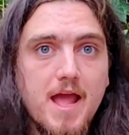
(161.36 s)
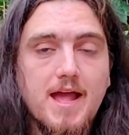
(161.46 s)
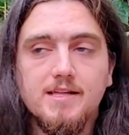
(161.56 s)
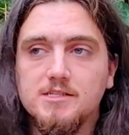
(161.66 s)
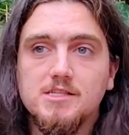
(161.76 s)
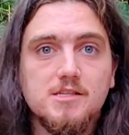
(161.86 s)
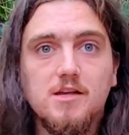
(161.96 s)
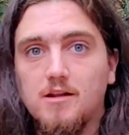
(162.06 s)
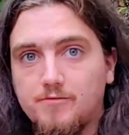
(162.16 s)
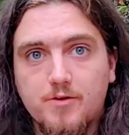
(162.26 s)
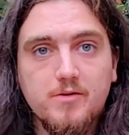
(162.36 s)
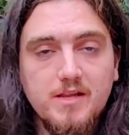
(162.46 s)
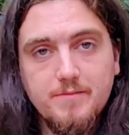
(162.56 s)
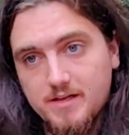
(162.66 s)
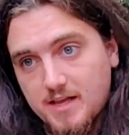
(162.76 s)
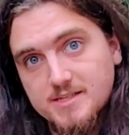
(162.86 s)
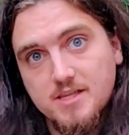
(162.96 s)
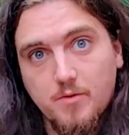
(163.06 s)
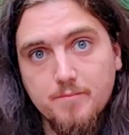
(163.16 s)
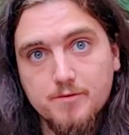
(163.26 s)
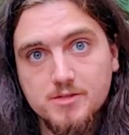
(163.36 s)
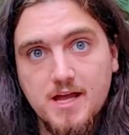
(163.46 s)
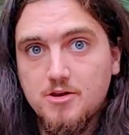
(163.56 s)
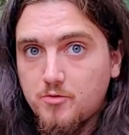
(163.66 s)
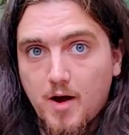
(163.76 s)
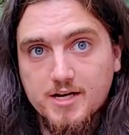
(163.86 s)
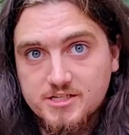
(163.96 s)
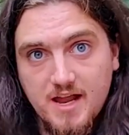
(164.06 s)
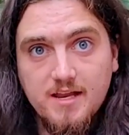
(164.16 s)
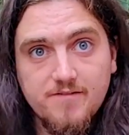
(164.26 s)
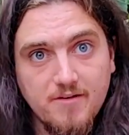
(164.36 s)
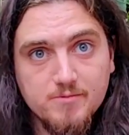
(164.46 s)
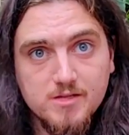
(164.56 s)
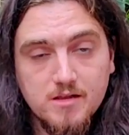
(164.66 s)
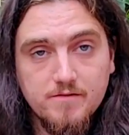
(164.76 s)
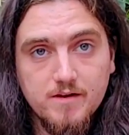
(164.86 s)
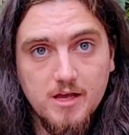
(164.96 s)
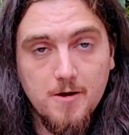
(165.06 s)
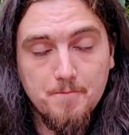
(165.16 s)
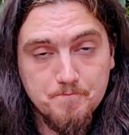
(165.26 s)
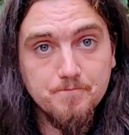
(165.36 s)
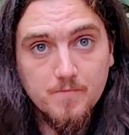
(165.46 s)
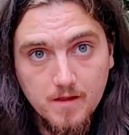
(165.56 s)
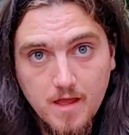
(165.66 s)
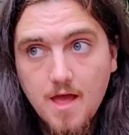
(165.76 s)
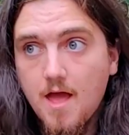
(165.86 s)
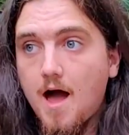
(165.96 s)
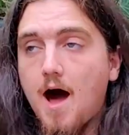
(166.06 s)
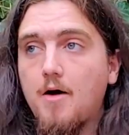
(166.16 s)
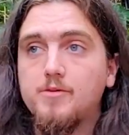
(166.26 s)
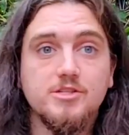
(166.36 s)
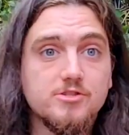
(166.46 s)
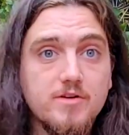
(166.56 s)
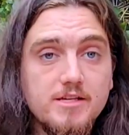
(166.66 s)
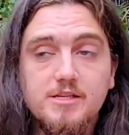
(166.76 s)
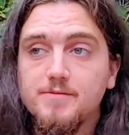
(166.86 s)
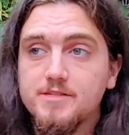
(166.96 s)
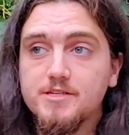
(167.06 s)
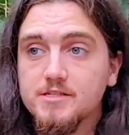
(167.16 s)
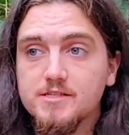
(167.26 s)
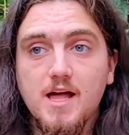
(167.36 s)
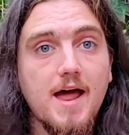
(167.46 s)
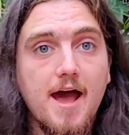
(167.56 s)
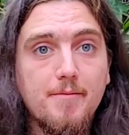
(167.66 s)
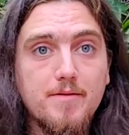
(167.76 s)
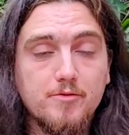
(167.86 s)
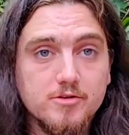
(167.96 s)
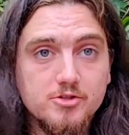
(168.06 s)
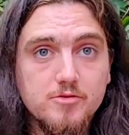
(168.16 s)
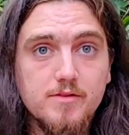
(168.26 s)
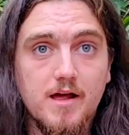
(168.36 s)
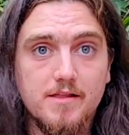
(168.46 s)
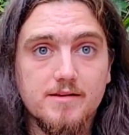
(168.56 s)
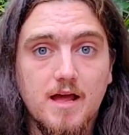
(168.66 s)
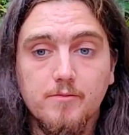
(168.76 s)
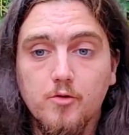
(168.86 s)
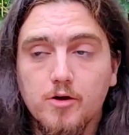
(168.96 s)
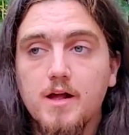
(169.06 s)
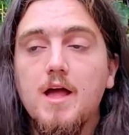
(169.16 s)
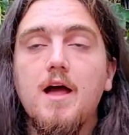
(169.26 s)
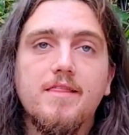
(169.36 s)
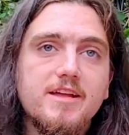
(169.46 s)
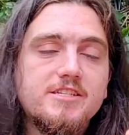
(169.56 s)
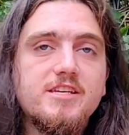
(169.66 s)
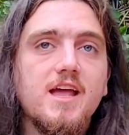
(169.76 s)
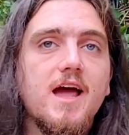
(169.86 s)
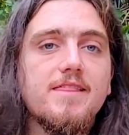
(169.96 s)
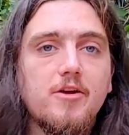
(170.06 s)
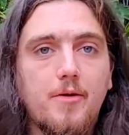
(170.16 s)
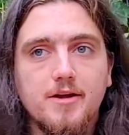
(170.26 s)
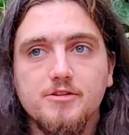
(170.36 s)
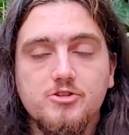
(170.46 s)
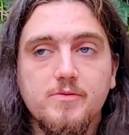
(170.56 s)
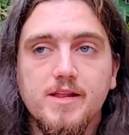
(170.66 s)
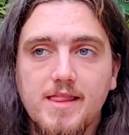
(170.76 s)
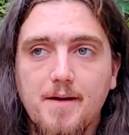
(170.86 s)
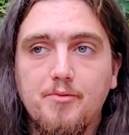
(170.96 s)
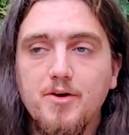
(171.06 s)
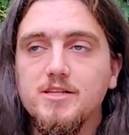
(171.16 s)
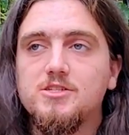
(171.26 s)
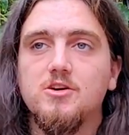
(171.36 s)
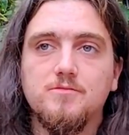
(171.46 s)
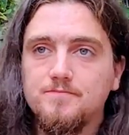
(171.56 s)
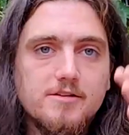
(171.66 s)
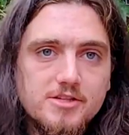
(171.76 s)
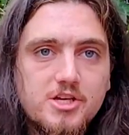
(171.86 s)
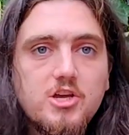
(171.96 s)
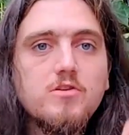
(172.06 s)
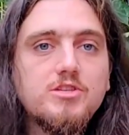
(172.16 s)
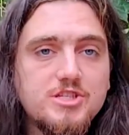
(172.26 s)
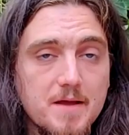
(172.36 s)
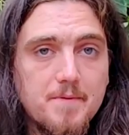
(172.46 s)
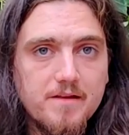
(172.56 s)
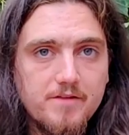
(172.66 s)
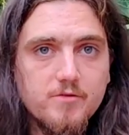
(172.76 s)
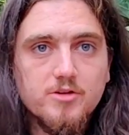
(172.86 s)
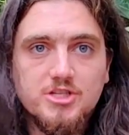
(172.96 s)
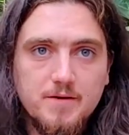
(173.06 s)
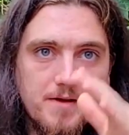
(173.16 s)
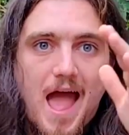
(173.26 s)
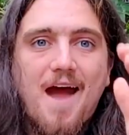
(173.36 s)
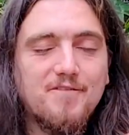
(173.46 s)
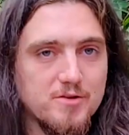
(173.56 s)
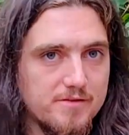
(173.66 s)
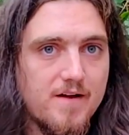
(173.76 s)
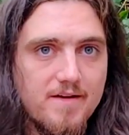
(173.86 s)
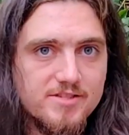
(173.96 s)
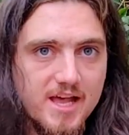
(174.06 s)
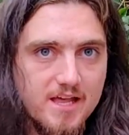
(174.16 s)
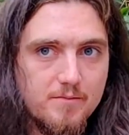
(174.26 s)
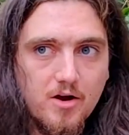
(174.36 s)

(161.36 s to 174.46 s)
bands, it'll frequently be less than 1% who watch 95% of the video. Which is crazy, but it's just not how people consume a lot of the time. Or they see it and they don't want to consume it at that point. So there's a huge dip in viewership after the 5-second